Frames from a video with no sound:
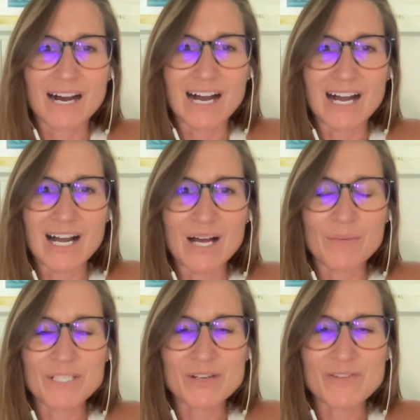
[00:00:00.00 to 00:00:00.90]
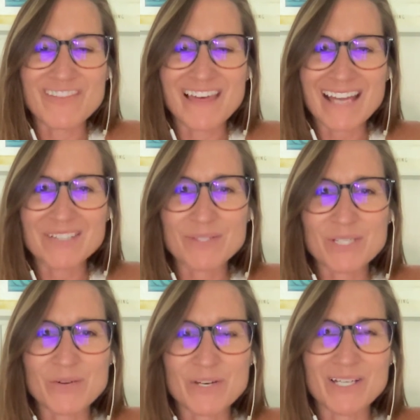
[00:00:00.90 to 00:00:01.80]
Um, so that's what's
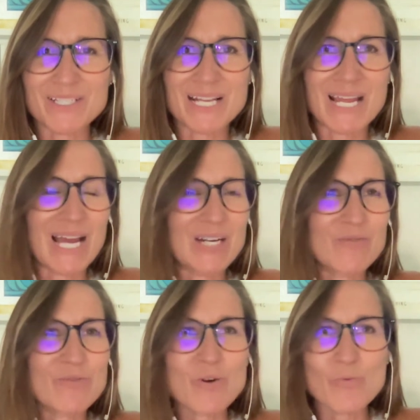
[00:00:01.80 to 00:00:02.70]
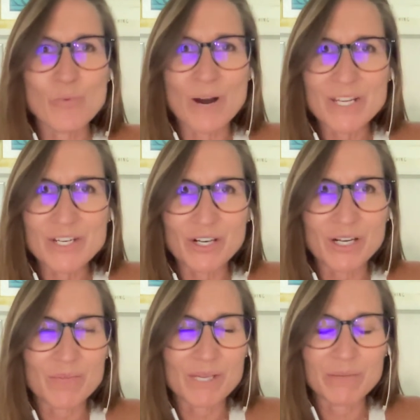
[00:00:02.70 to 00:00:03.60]
going on today. I don't know what you're going
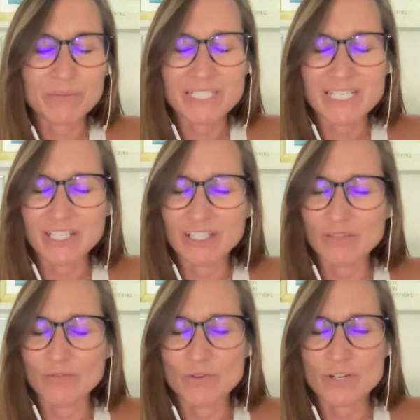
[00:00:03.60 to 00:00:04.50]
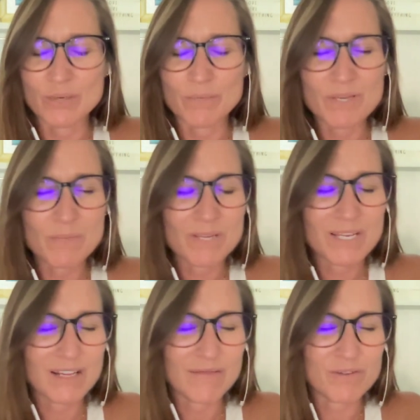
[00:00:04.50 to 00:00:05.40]
to be able to hear. If you hear a
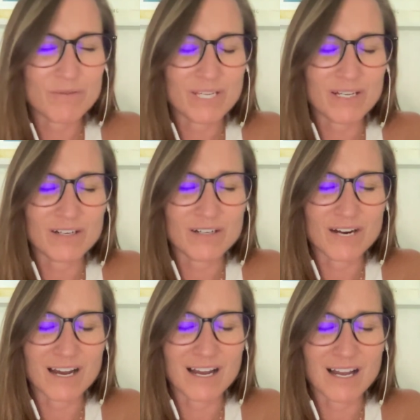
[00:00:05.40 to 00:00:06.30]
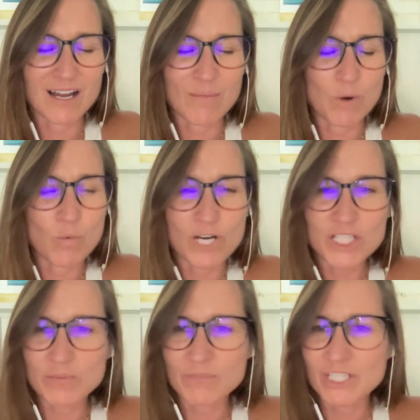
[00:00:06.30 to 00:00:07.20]
beeping, if you hear um, a
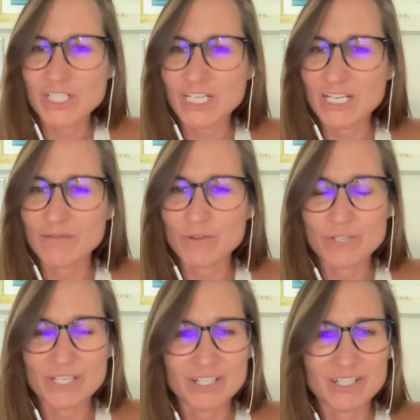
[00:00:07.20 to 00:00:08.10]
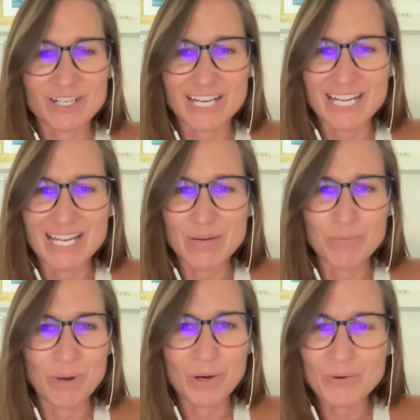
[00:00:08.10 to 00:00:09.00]
washing machine, if you hear a
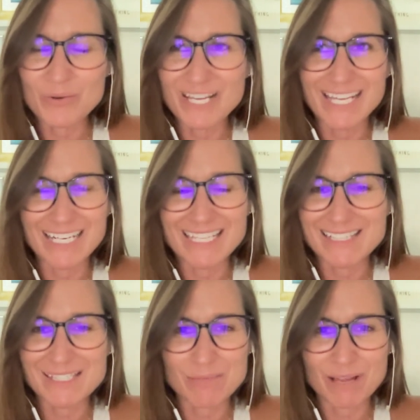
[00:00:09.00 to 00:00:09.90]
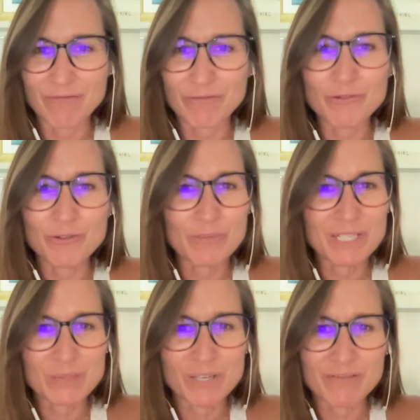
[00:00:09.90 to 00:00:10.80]
bone hitting the cement floor
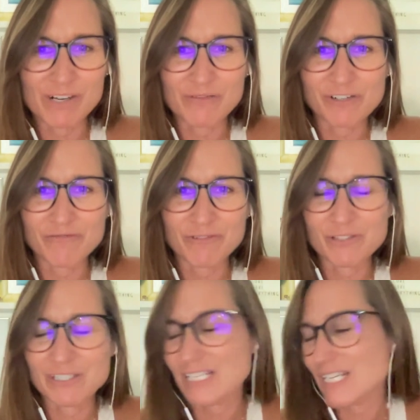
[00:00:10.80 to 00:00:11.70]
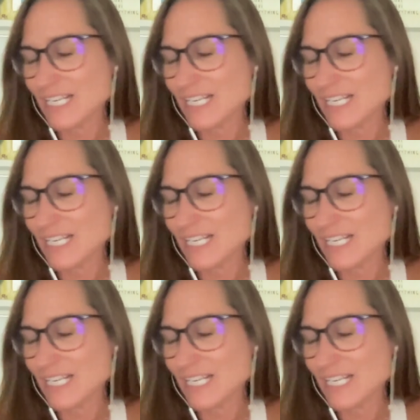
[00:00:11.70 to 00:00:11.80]
because we have concrete floors.